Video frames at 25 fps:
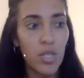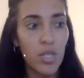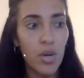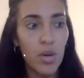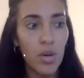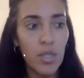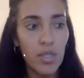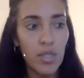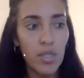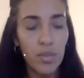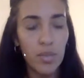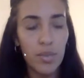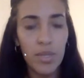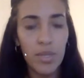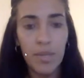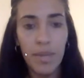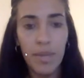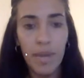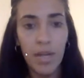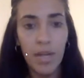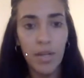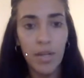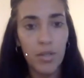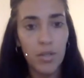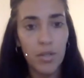to know a little bit
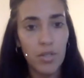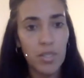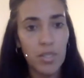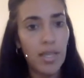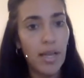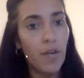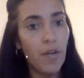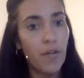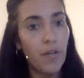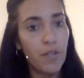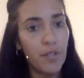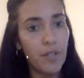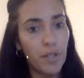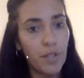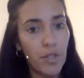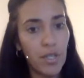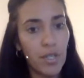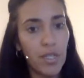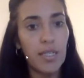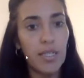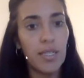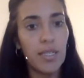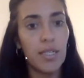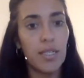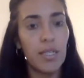about yourself and your
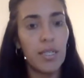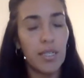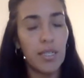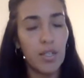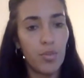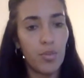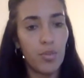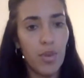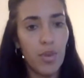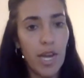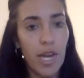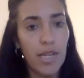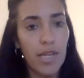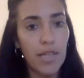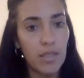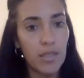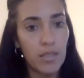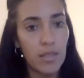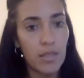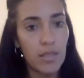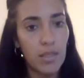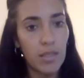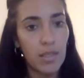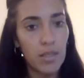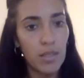clinic, your
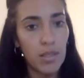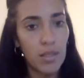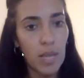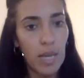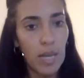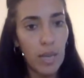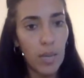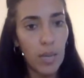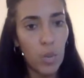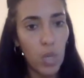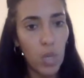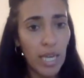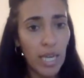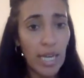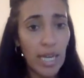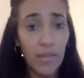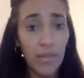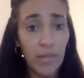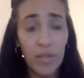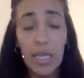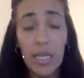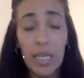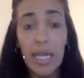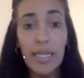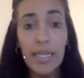practice, what
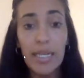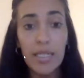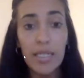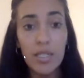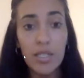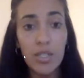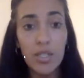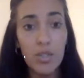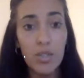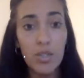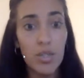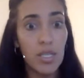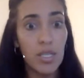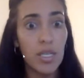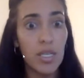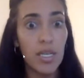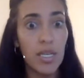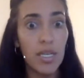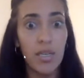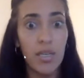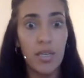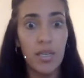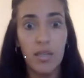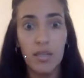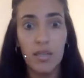kind of clients you
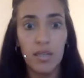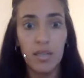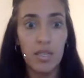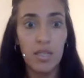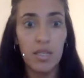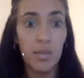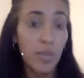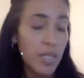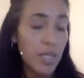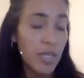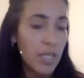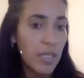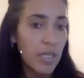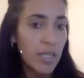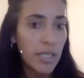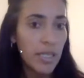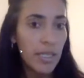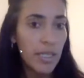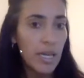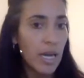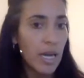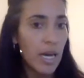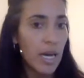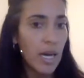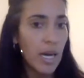see
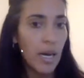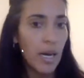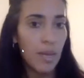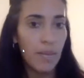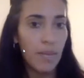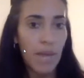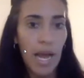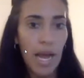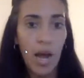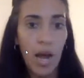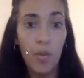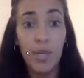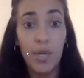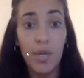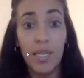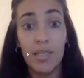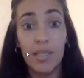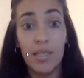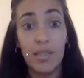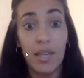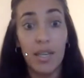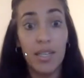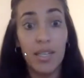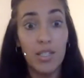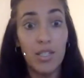typically, how
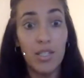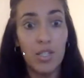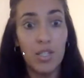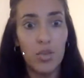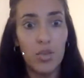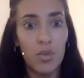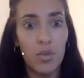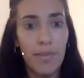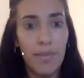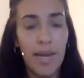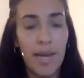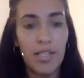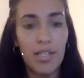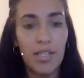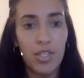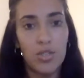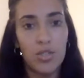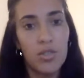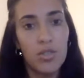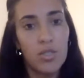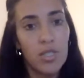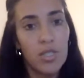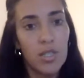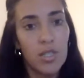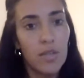many clients you imagine
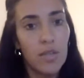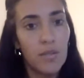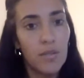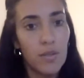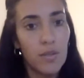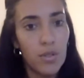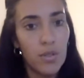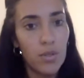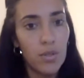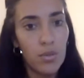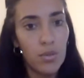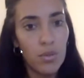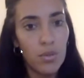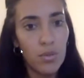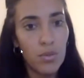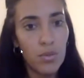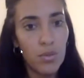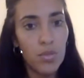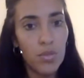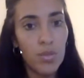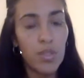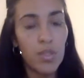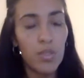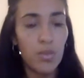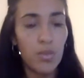yourself to
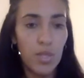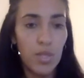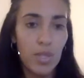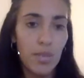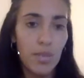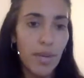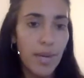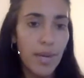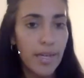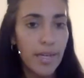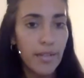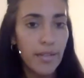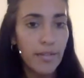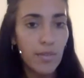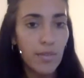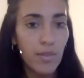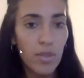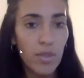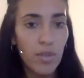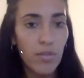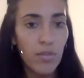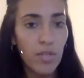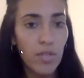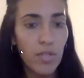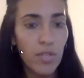be using MyNDLIFT
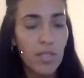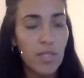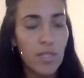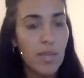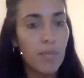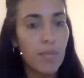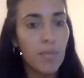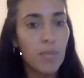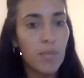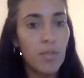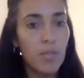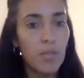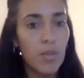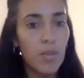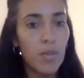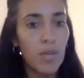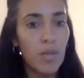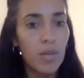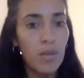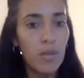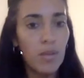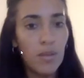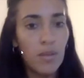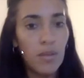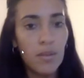with, for example, as
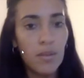well.